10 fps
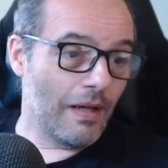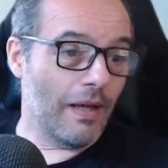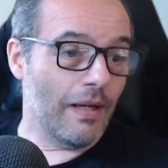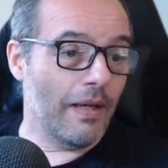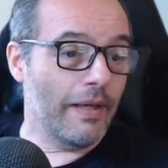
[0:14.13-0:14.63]

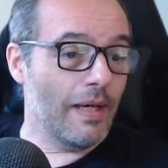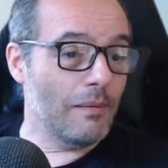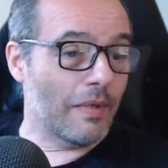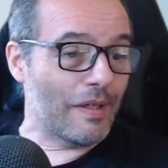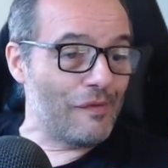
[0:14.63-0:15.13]
And I
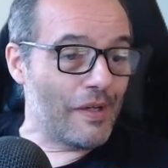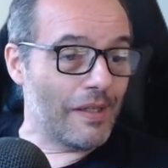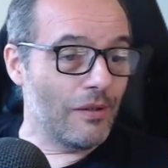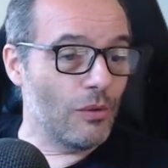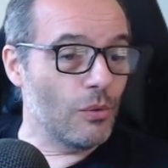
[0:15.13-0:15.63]
am
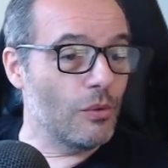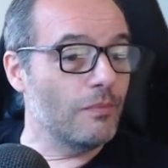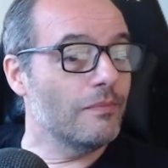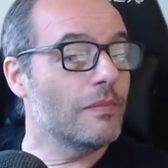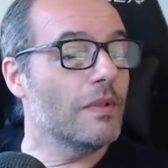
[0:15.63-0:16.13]
referring to
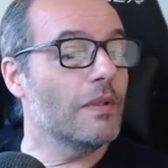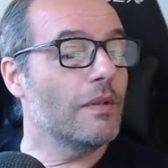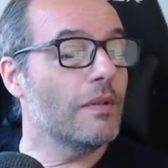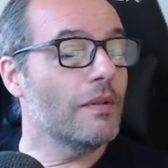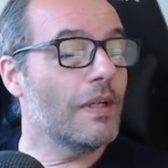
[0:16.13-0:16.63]

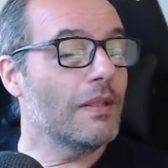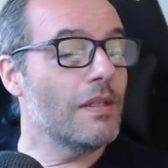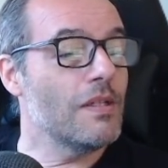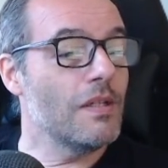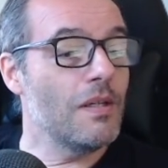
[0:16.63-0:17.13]

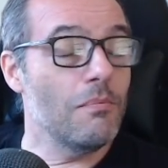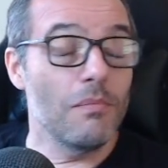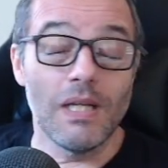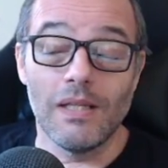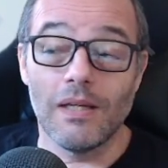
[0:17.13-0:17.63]
Strategy
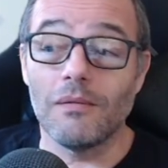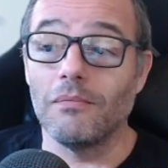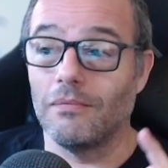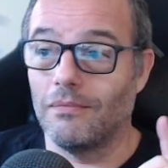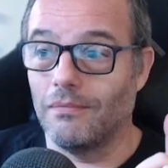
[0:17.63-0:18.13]

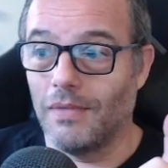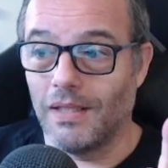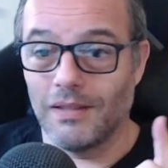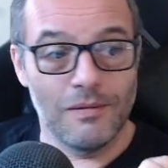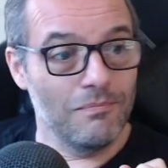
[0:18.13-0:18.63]
Builder,
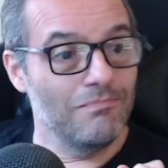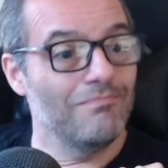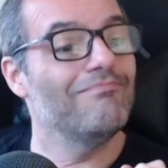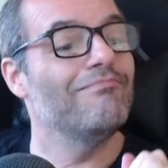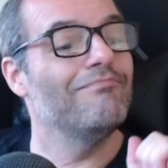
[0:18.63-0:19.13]
but
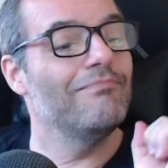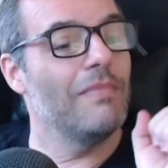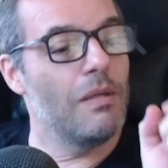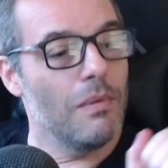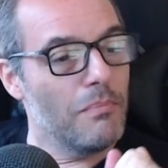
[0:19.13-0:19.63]

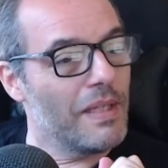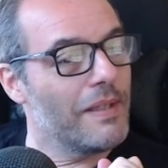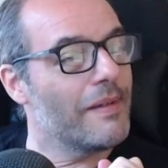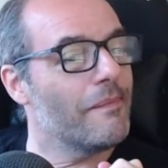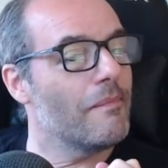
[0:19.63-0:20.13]
even
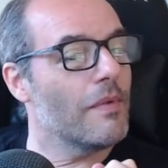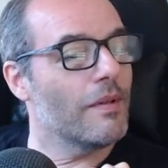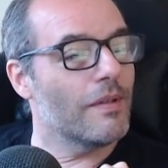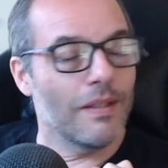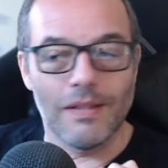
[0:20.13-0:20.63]
better,
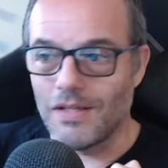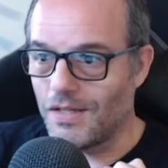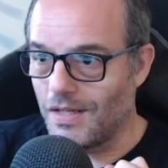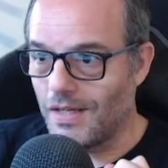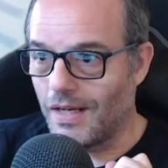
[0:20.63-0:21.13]

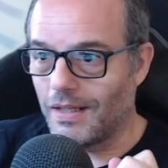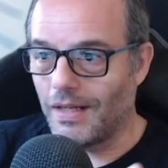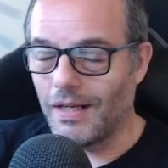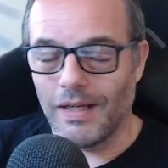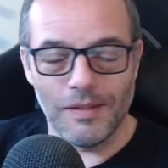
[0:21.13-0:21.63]
Strategy
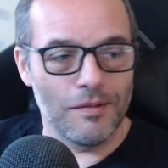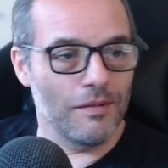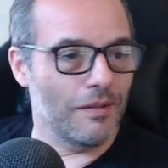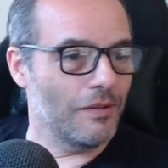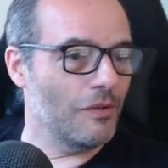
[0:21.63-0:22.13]

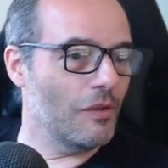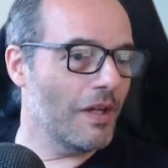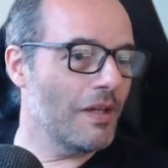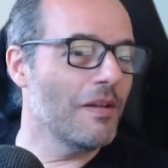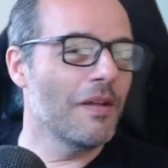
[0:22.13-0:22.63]
Analyzer.
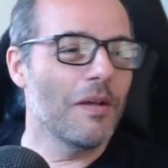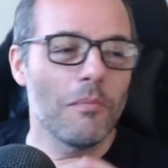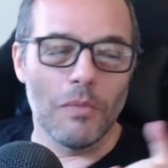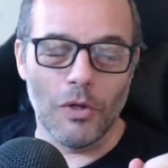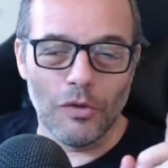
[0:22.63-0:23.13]
Okay,
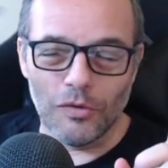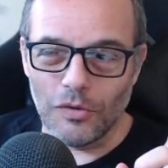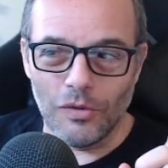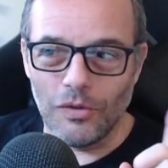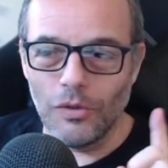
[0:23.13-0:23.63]
because
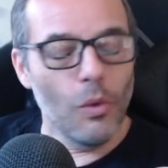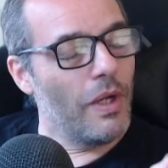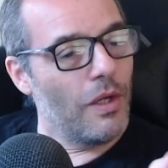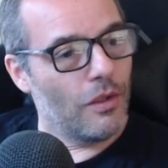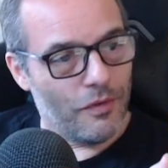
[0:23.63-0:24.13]
you
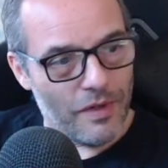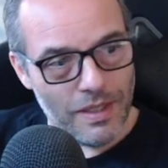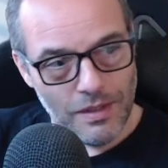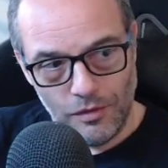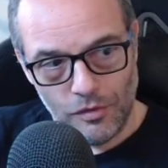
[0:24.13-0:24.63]
will not
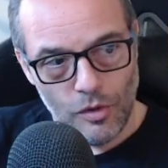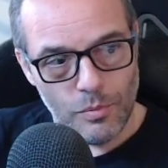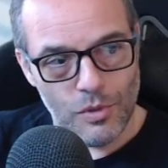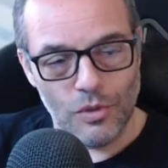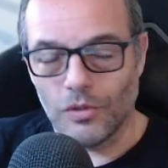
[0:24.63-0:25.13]
find this
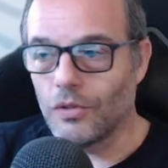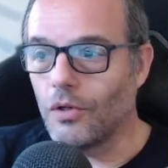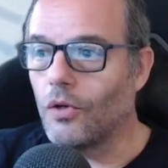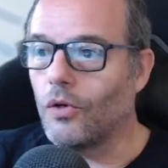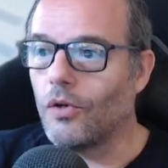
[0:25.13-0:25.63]
option
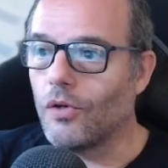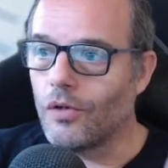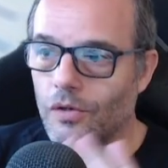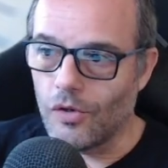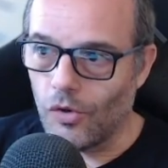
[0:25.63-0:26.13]

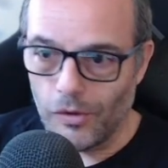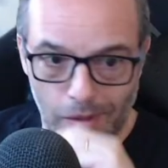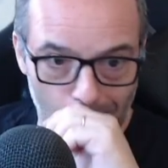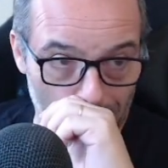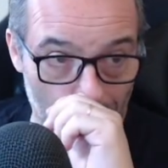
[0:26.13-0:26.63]
on
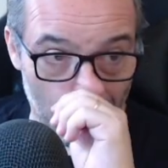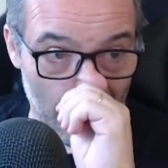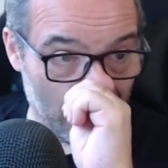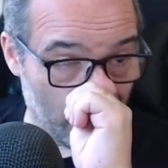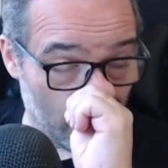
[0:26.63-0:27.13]
other
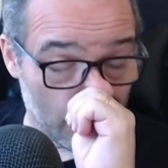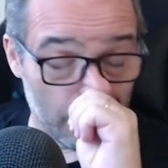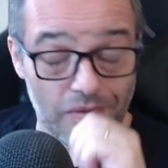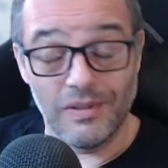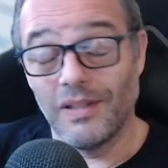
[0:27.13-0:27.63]

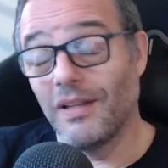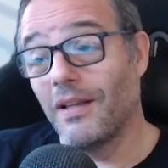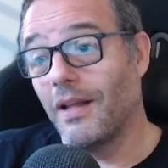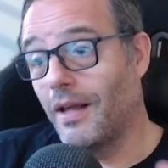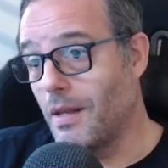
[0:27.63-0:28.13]
platforms.
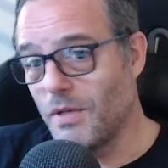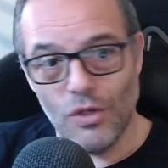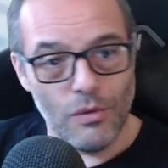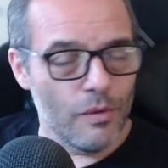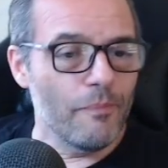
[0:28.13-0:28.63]
And let me
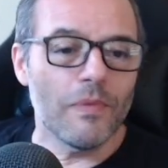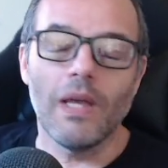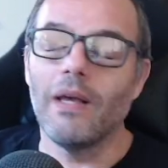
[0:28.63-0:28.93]
show you.